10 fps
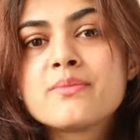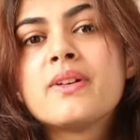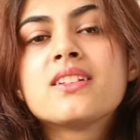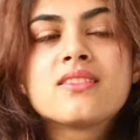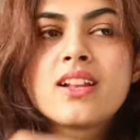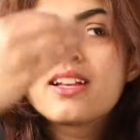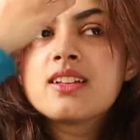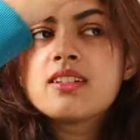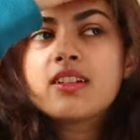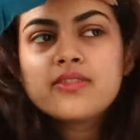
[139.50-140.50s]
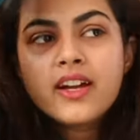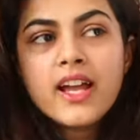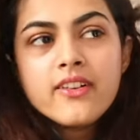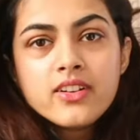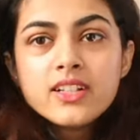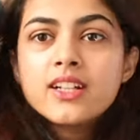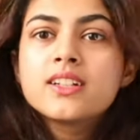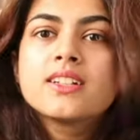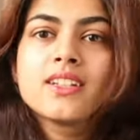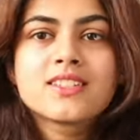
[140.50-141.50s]
but like if I ever need
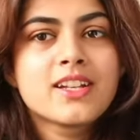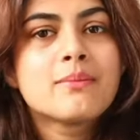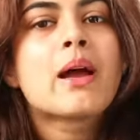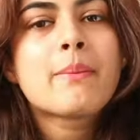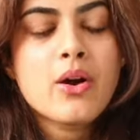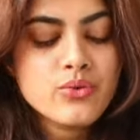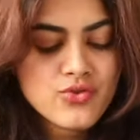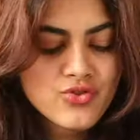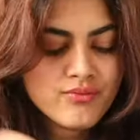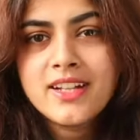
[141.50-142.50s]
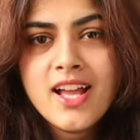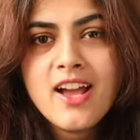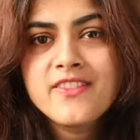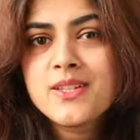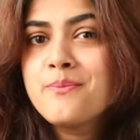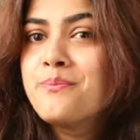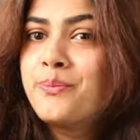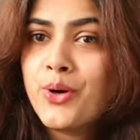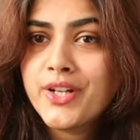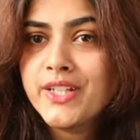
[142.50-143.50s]
it, it's in my pouch. Then I have some
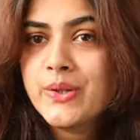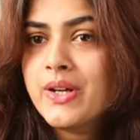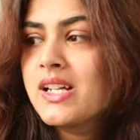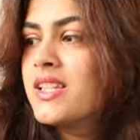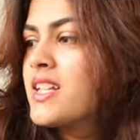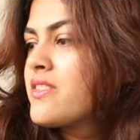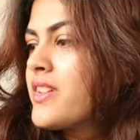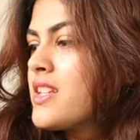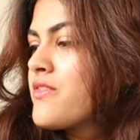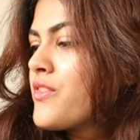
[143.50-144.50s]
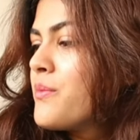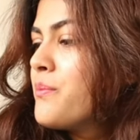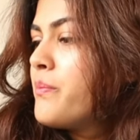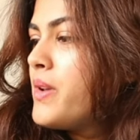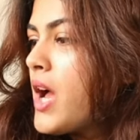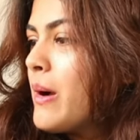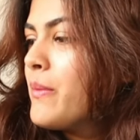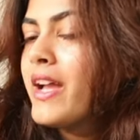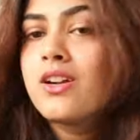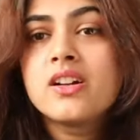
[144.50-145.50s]
body oil. This one is from Plum.
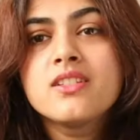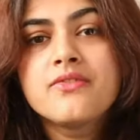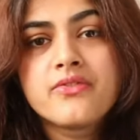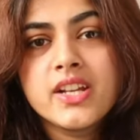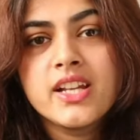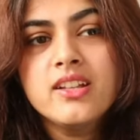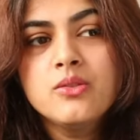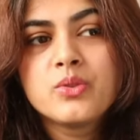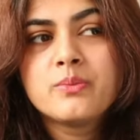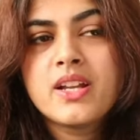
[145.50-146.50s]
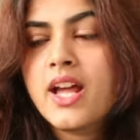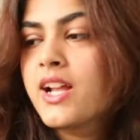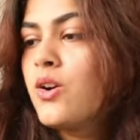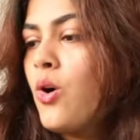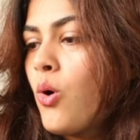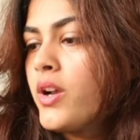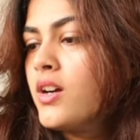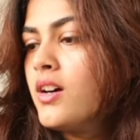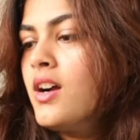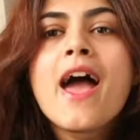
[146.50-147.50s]
I got it free with my Nykaa
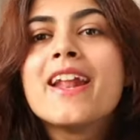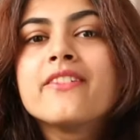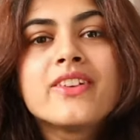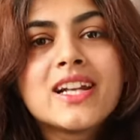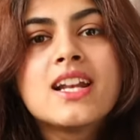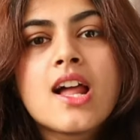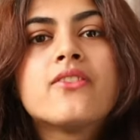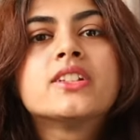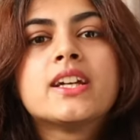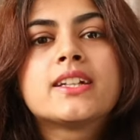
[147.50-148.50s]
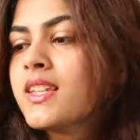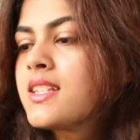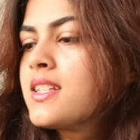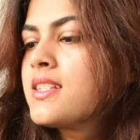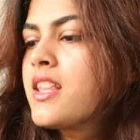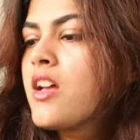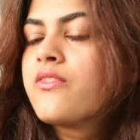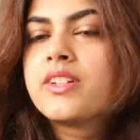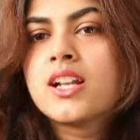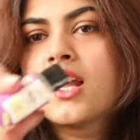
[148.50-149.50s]
order and I fell in love with it. This is their
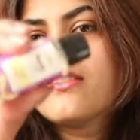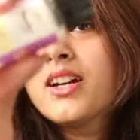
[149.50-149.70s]
vanilla